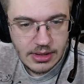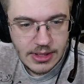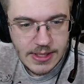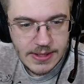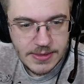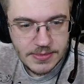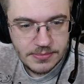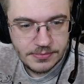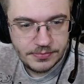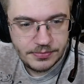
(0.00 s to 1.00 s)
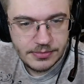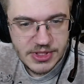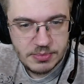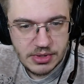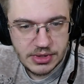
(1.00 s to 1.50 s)
um,
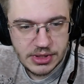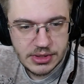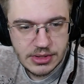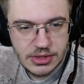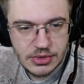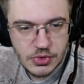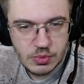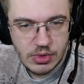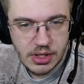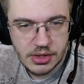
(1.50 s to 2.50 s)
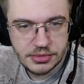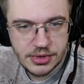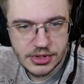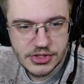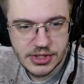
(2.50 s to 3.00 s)
spirit to Subaru.
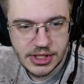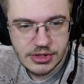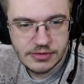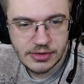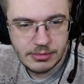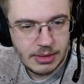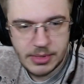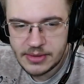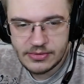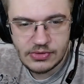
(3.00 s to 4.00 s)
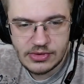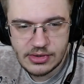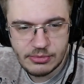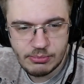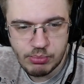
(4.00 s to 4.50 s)
That's nice of him. I mean,
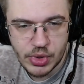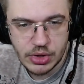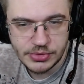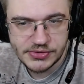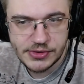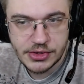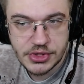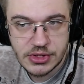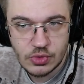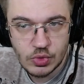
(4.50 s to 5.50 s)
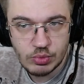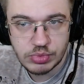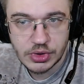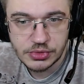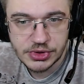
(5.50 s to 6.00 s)
they're bros. They're so
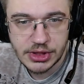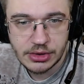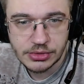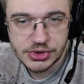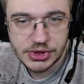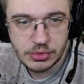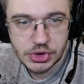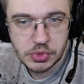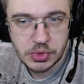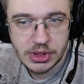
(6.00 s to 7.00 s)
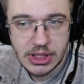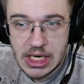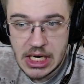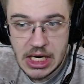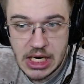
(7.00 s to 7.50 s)
bros now. Say which one.
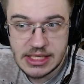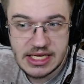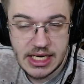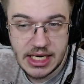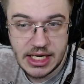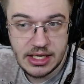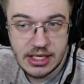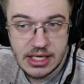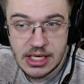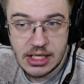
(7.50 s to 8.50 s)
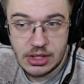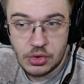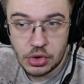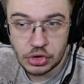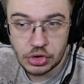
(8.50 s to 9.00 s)
And then
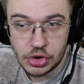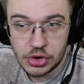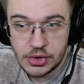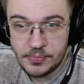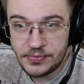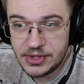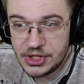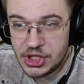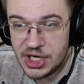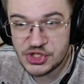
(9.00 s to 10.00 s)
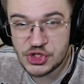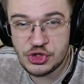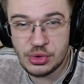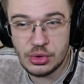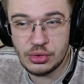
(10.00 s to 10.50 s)
Otto cuts
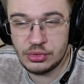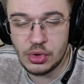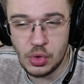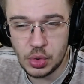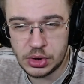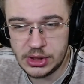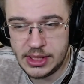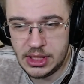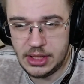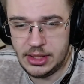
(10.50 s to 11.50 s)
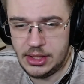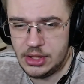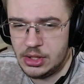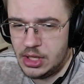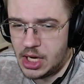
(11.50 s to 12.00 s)
the road.
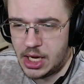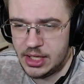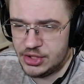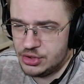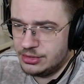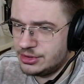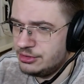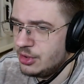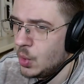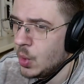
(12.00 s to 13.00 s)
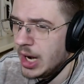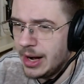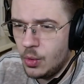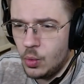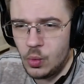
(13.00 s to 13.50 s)
In I don't know
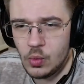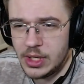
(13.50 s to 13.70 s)
how